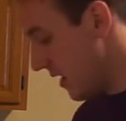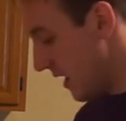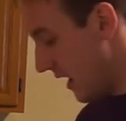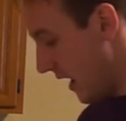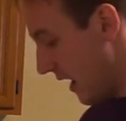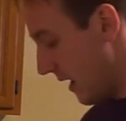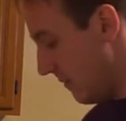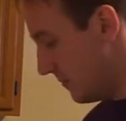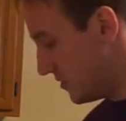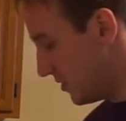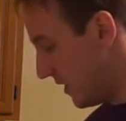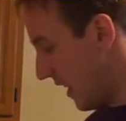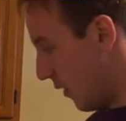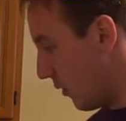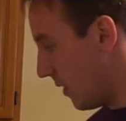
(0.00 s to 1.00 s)
What
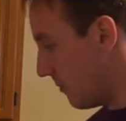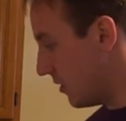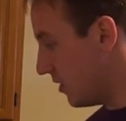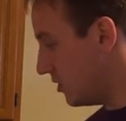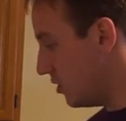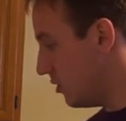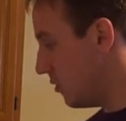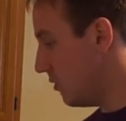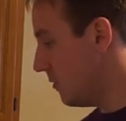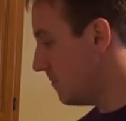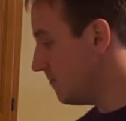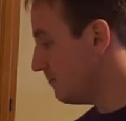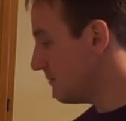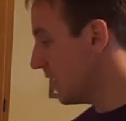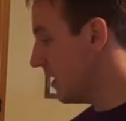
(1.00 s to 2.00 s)
I'm gonna do
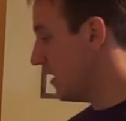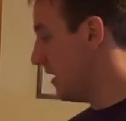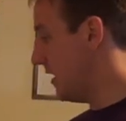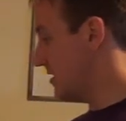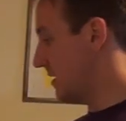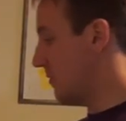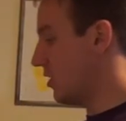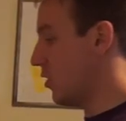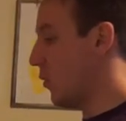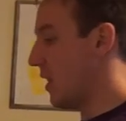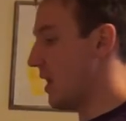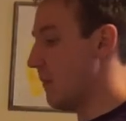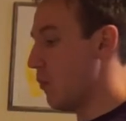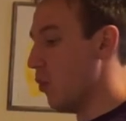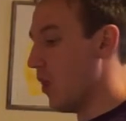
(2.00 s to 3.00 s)
is I'm gonna
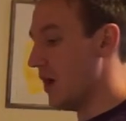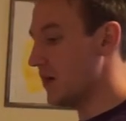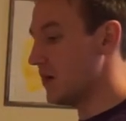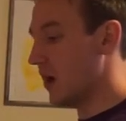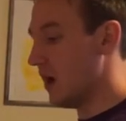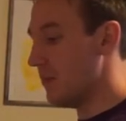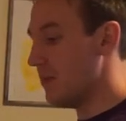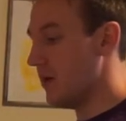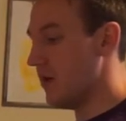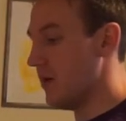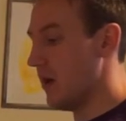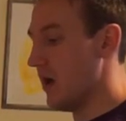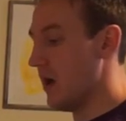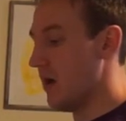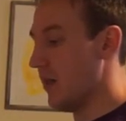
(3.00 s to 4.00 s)
weigh up one cup.
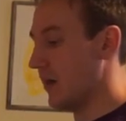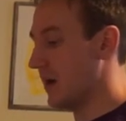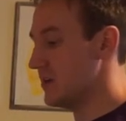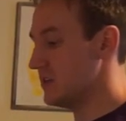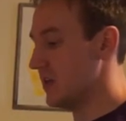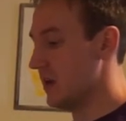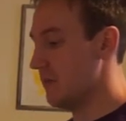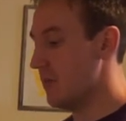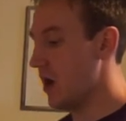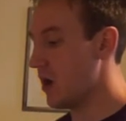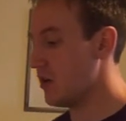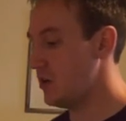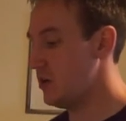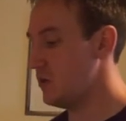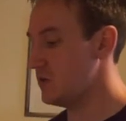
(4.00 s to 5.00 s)
Like I said, I'm
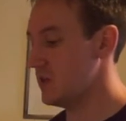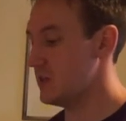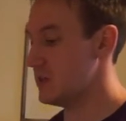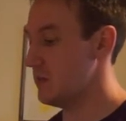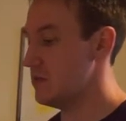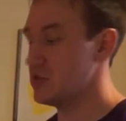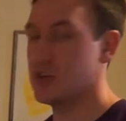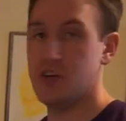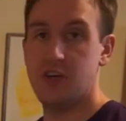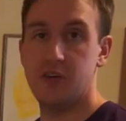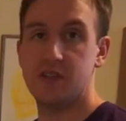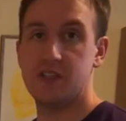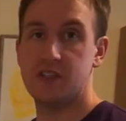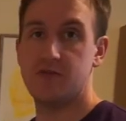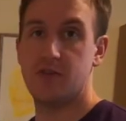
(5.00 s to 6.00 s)
not gonna use this. I'm just gonna
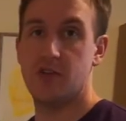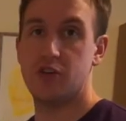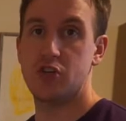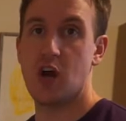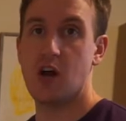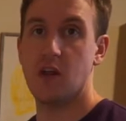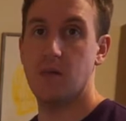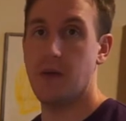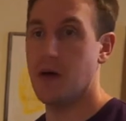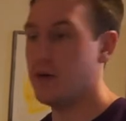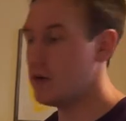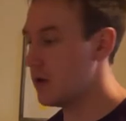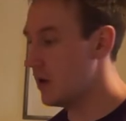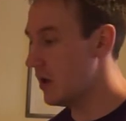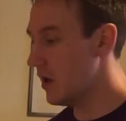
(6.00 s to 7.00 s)
use this for the chocolate
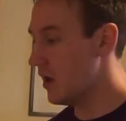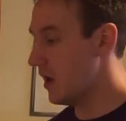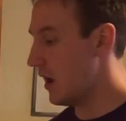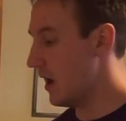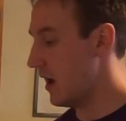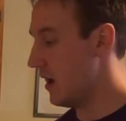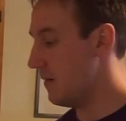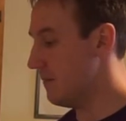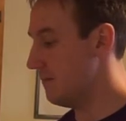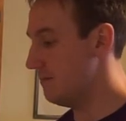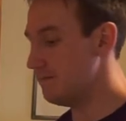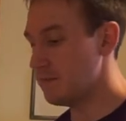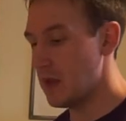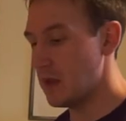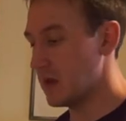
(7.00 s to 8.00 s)
milk
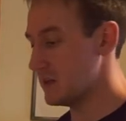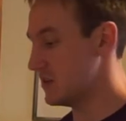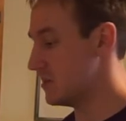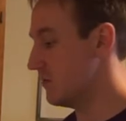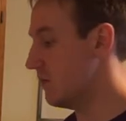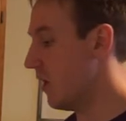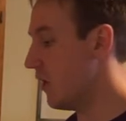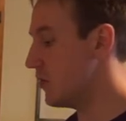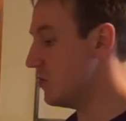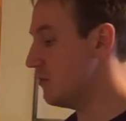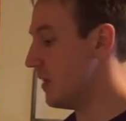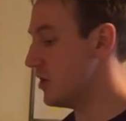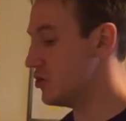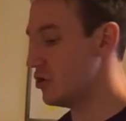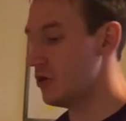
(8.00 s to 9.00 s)
because it's a volume
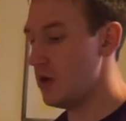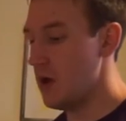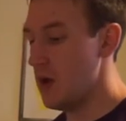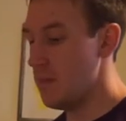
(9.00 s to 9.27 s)
measure.